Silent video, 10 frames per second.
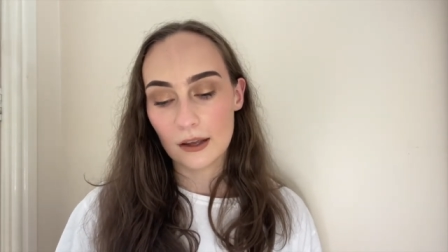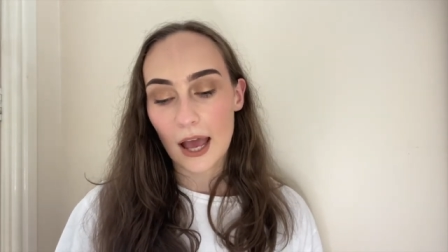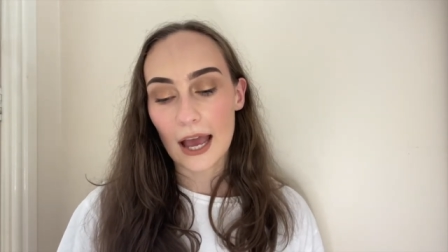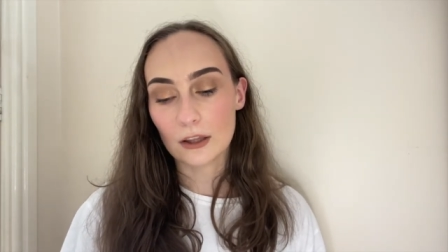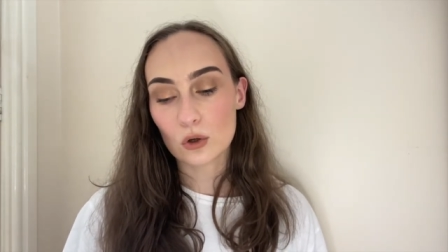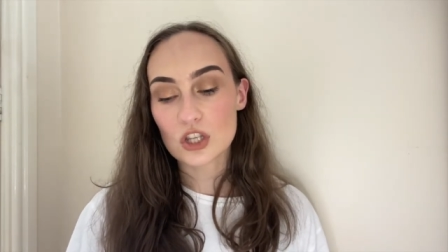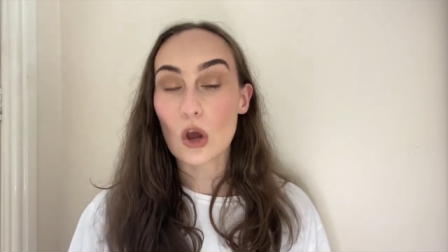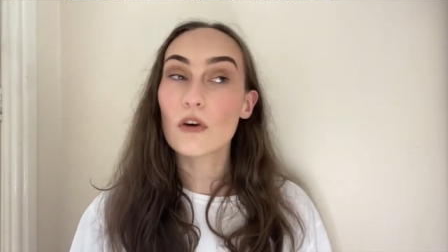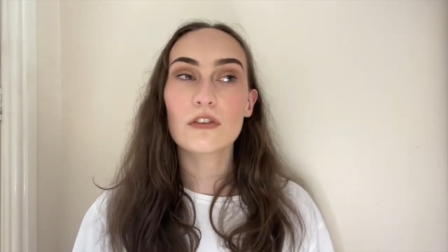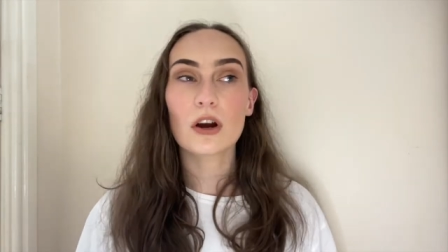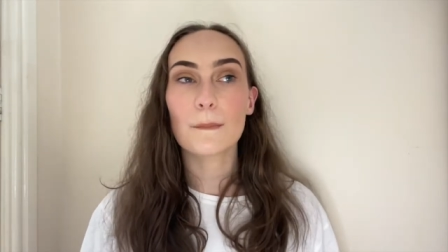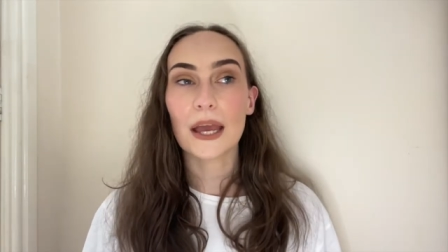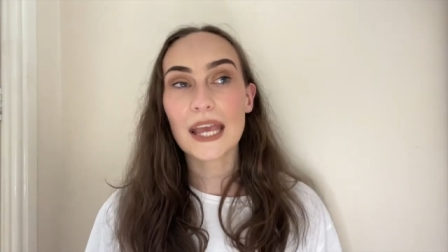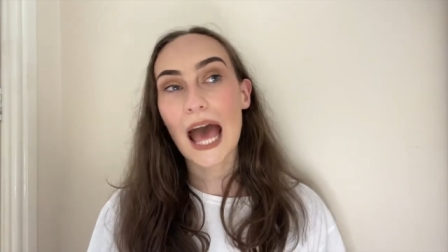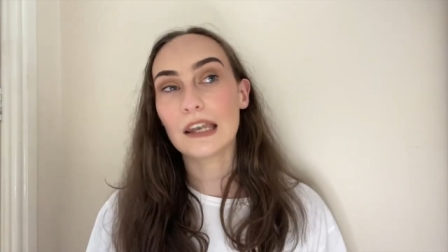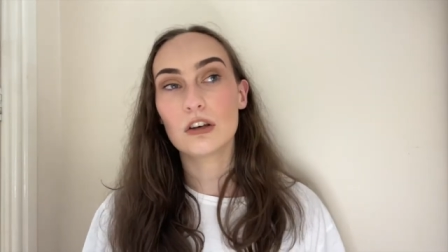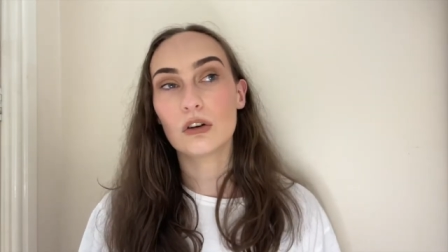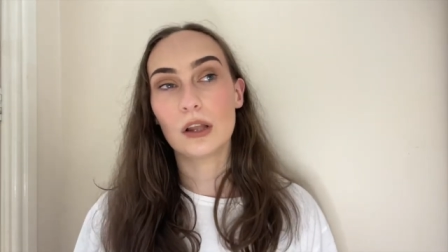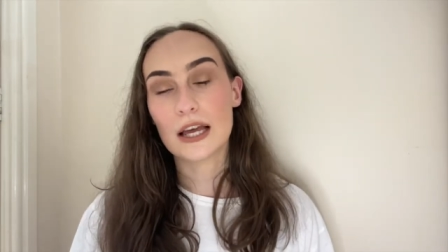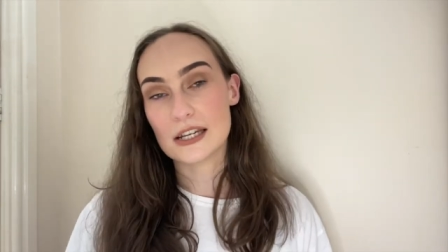I looked over at my
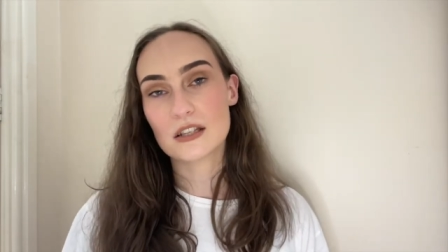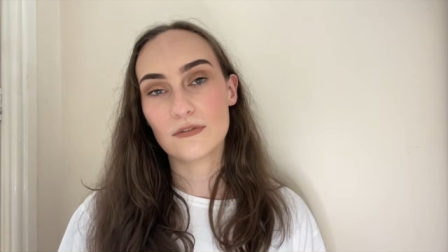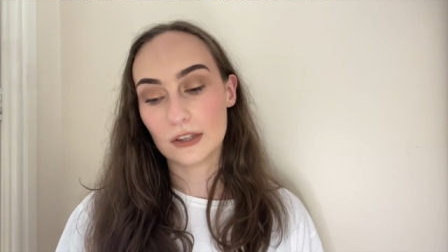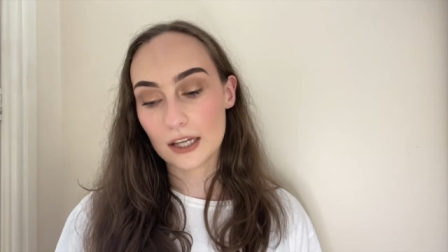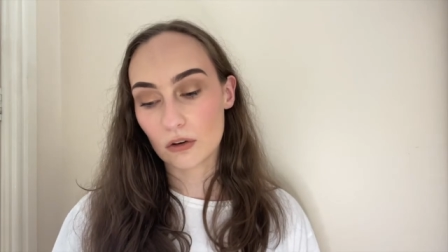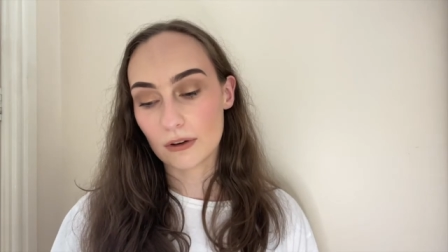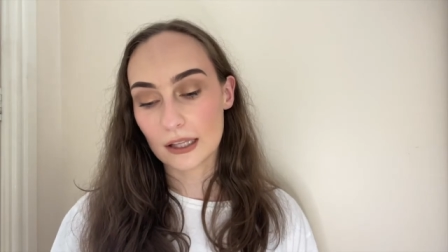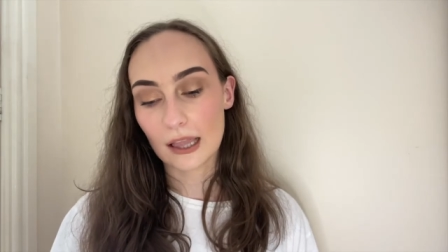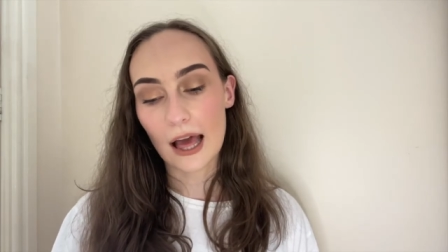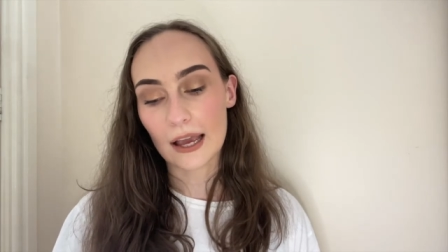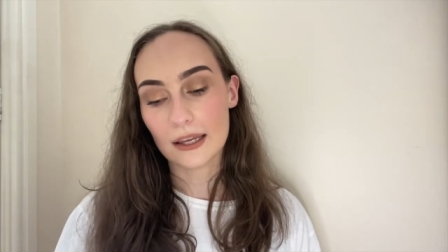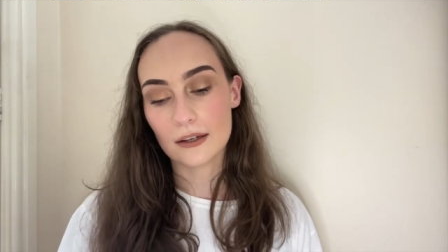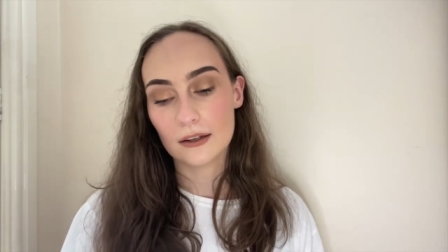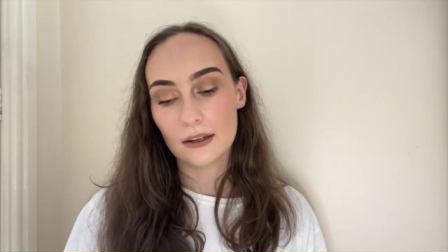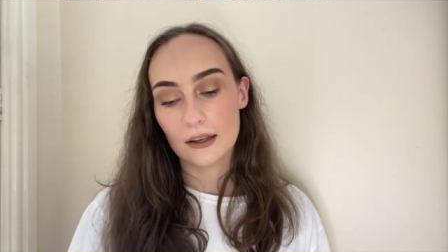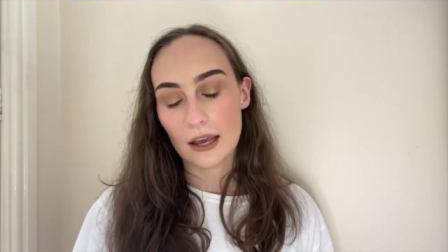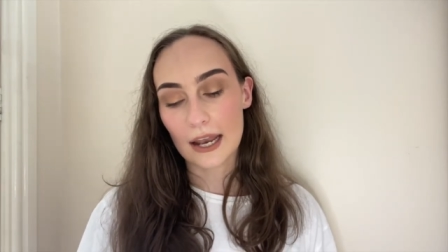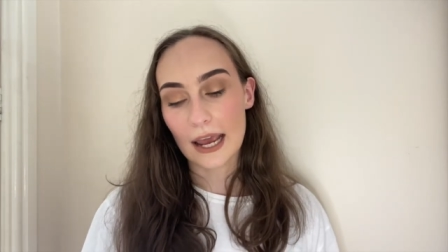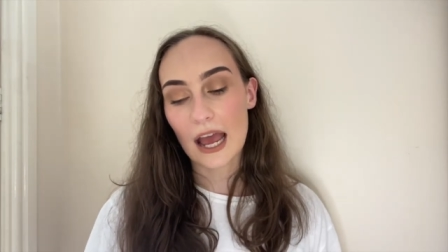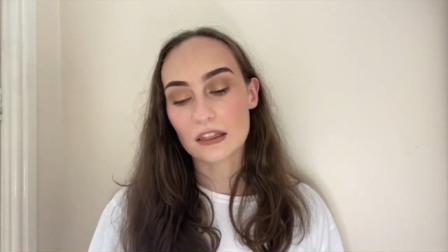candle and its flickering line, and
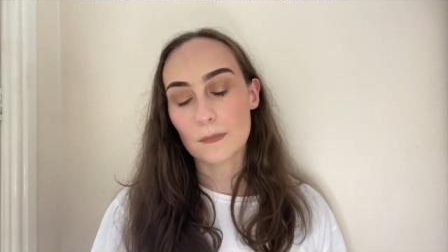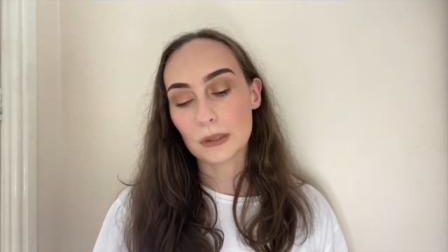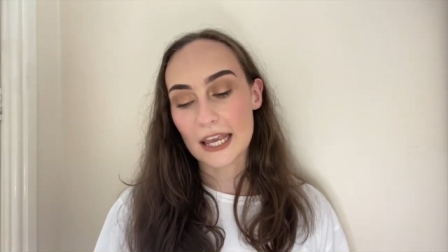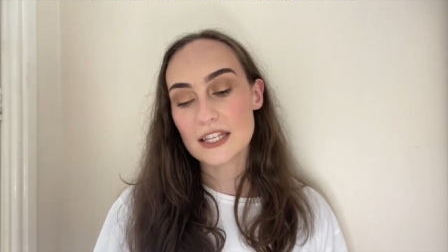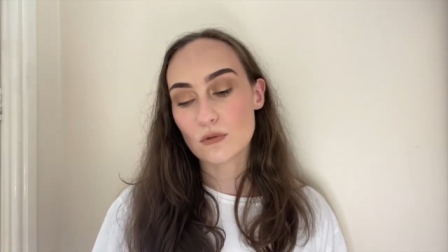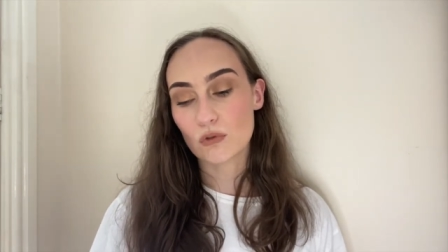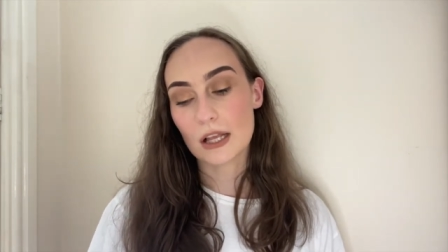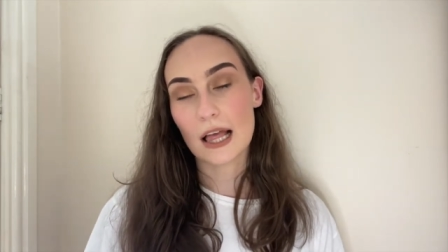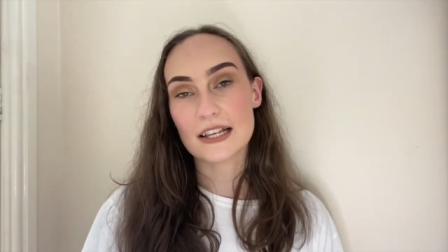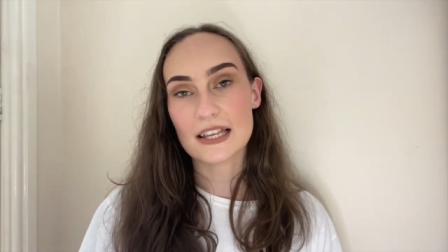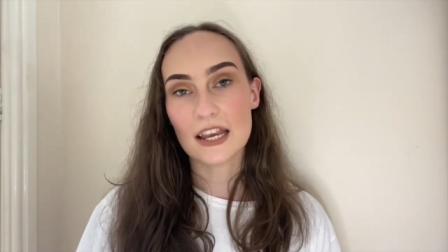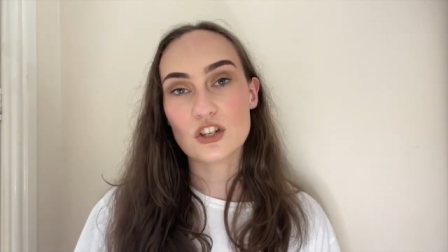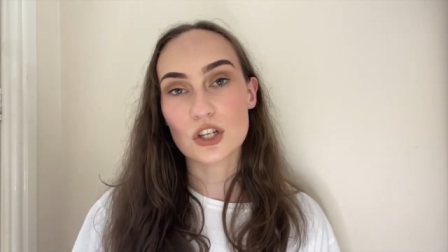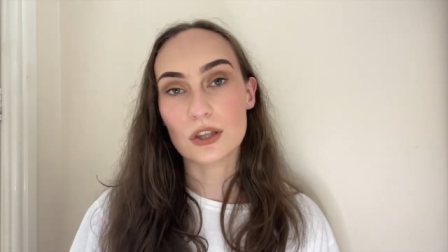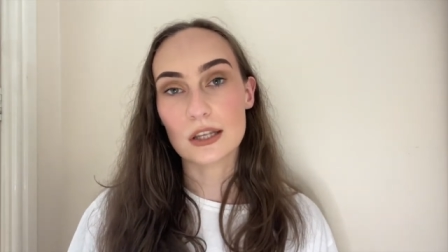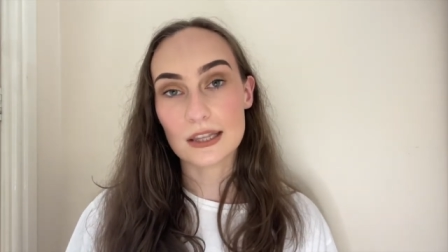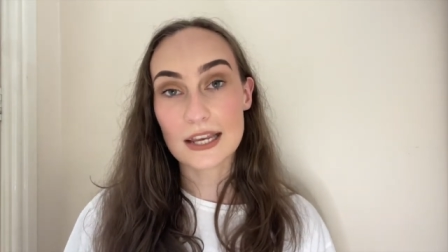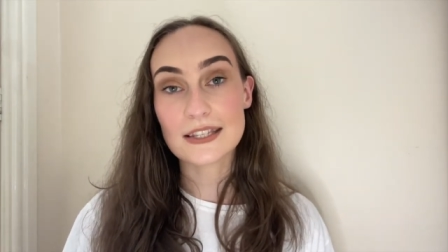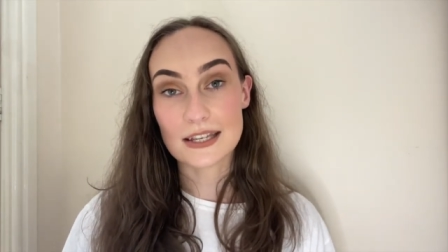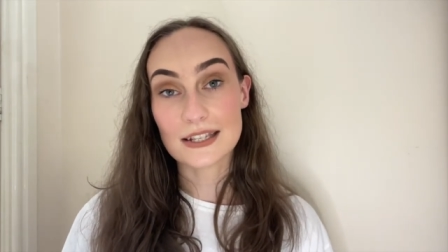I had the blatant realisation that
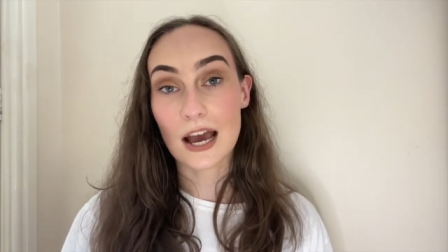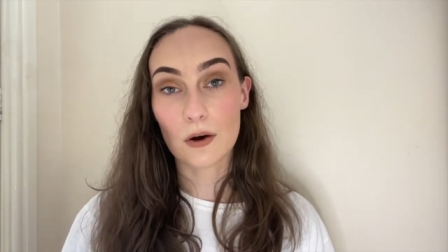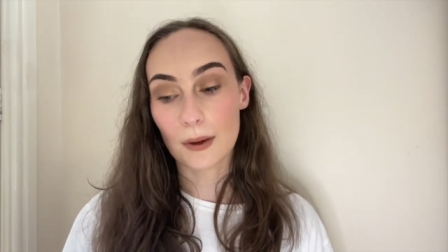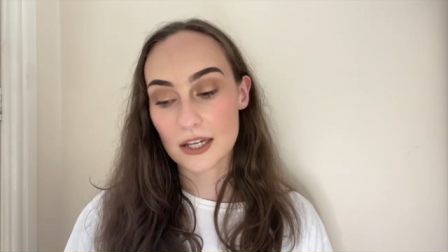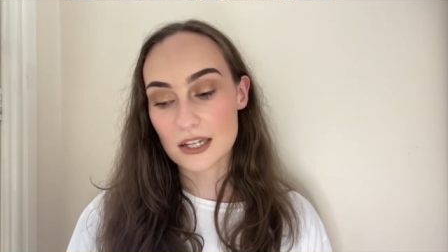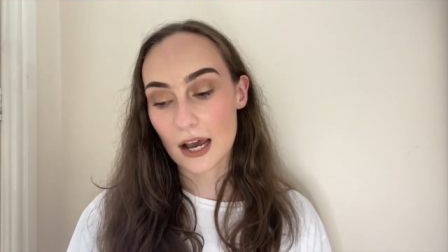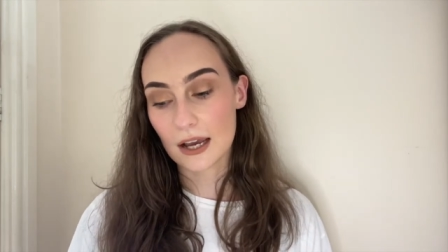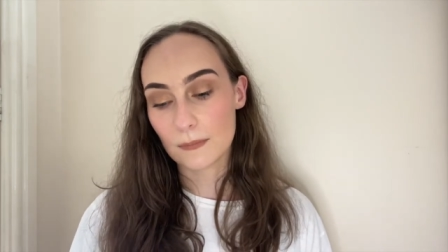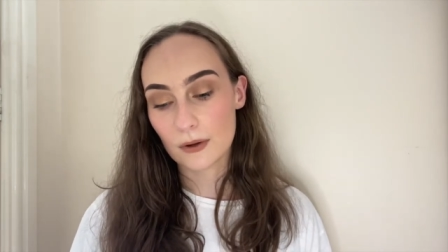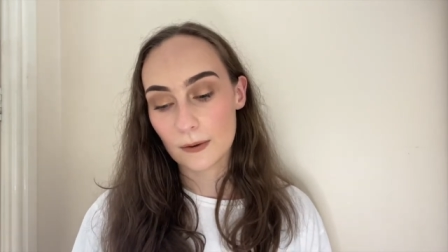this is now my time.